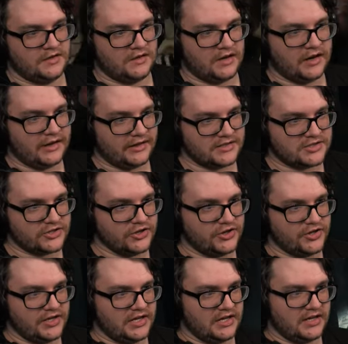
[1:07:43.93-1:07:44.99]
right, let's do
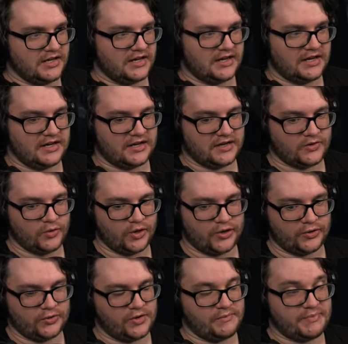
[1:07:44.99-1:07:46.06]
the uh,
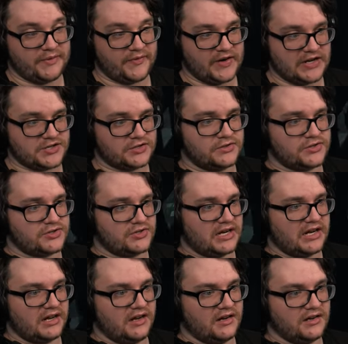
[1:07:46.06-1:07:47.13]
quote-unquote professional
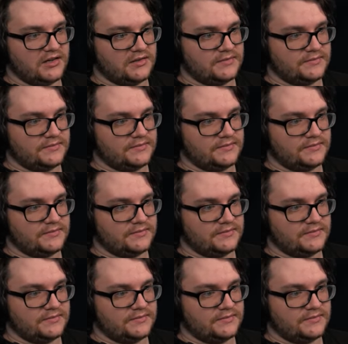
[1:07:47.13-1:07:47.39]
strat here.